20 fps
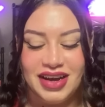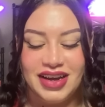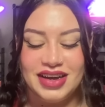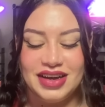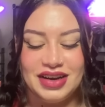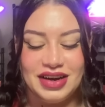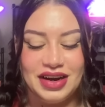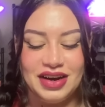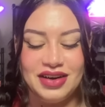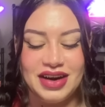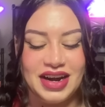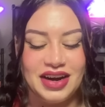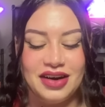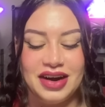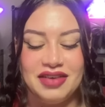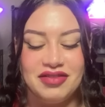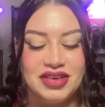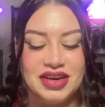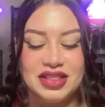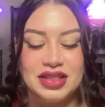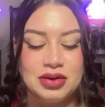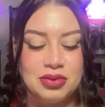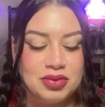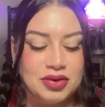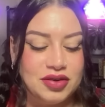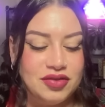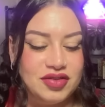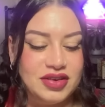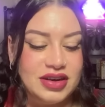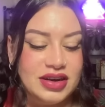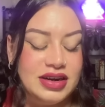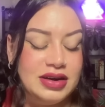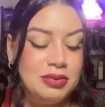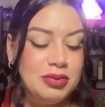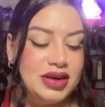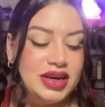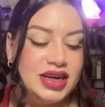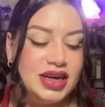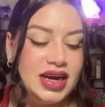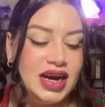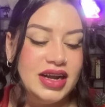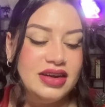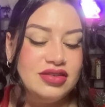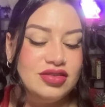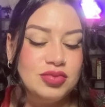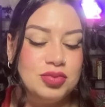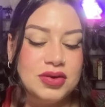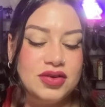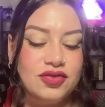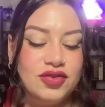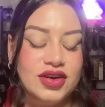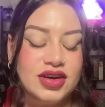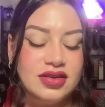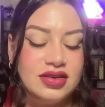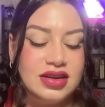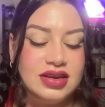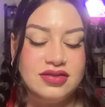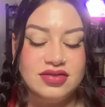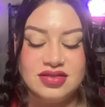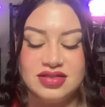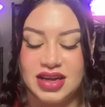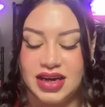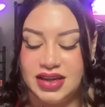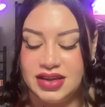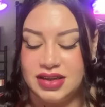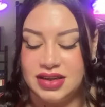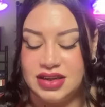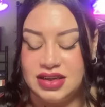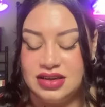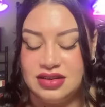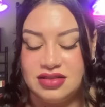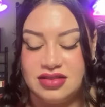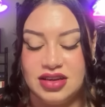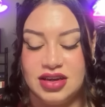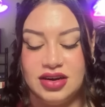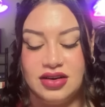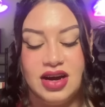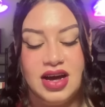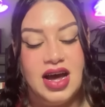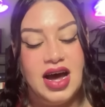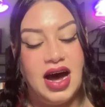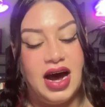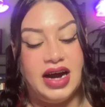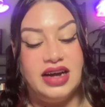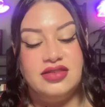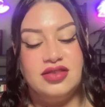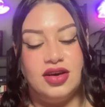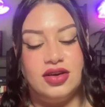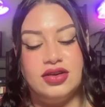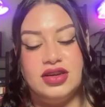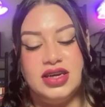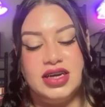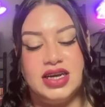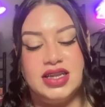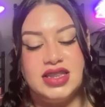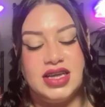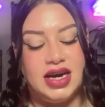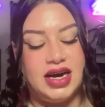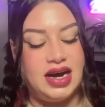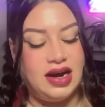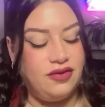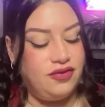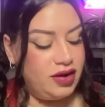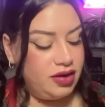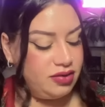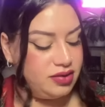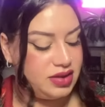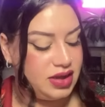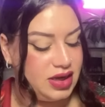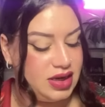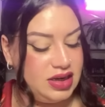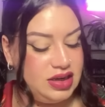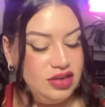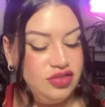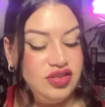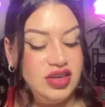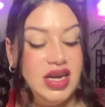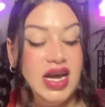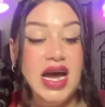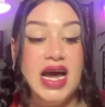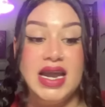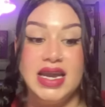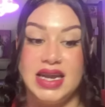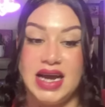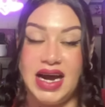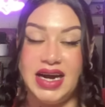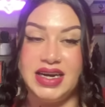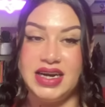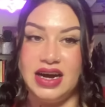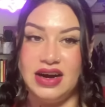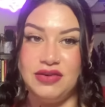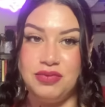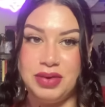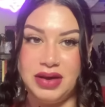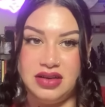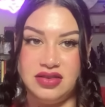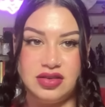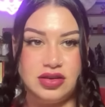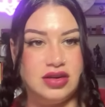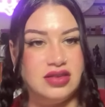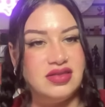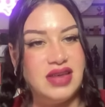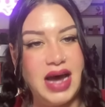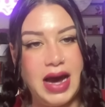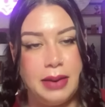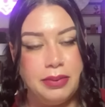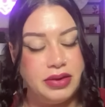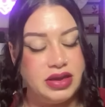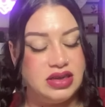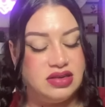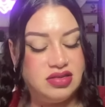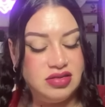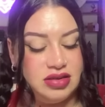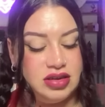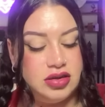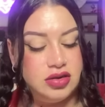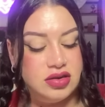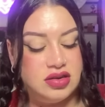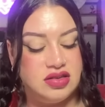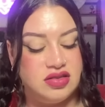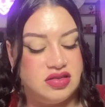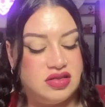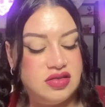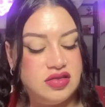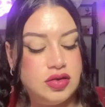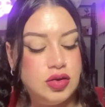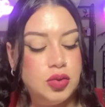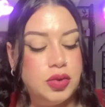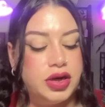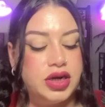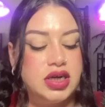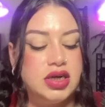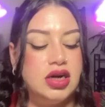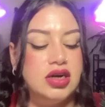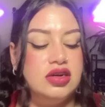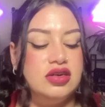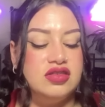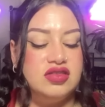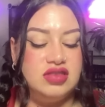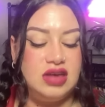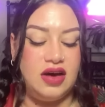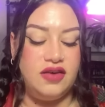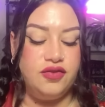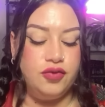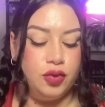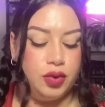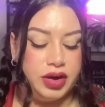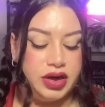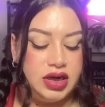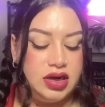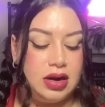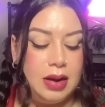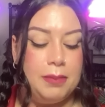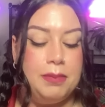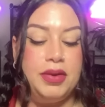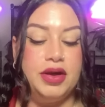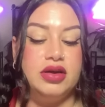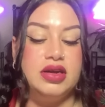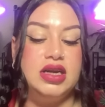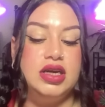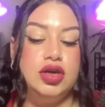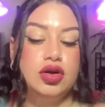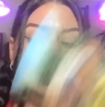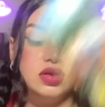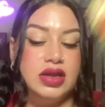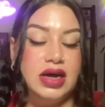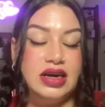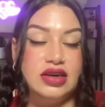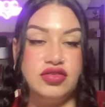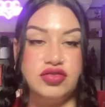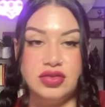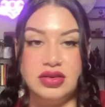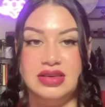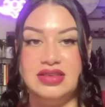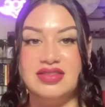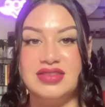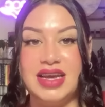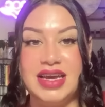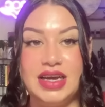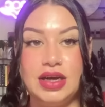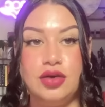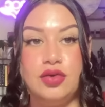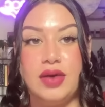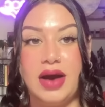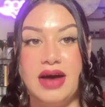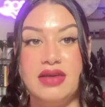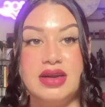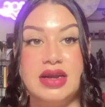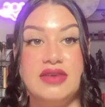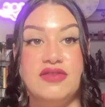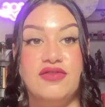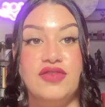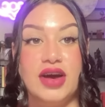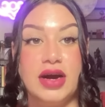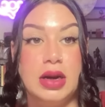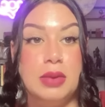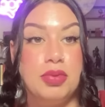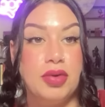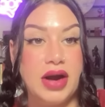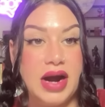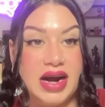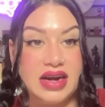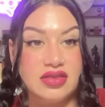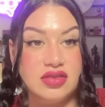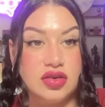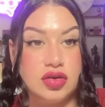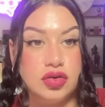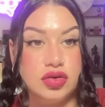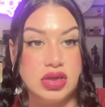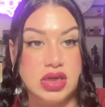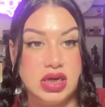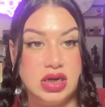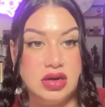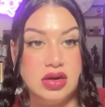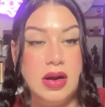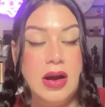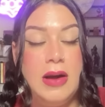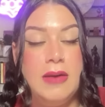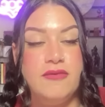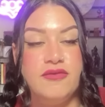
You know, I don't have anything to prove to anybody. I just prefer to live silently. So I totally get that. I fuck with that energy. 9 of Pentacles, happily single. This is you working on yourself, working on building your luxury, staying grounded, very practical here.